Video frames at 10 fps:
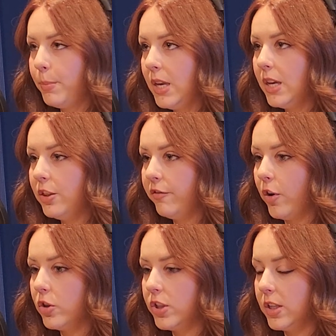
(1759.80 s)
Being in the
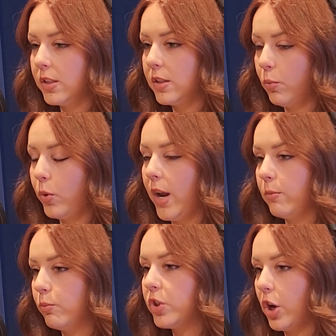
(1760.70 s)
Falls is, when
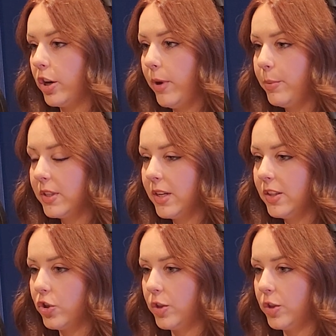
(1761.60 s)
I started my business,